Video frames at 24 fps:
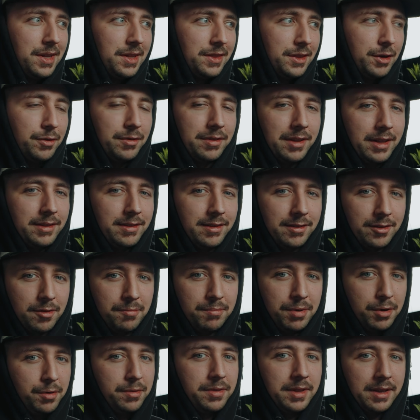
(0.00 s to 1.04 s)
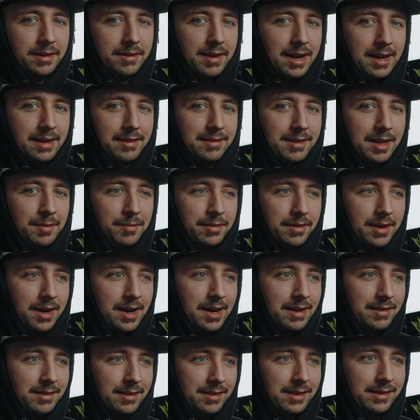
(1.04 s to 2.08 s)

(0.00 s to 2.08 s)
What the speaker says: those lenses are both the exact same size.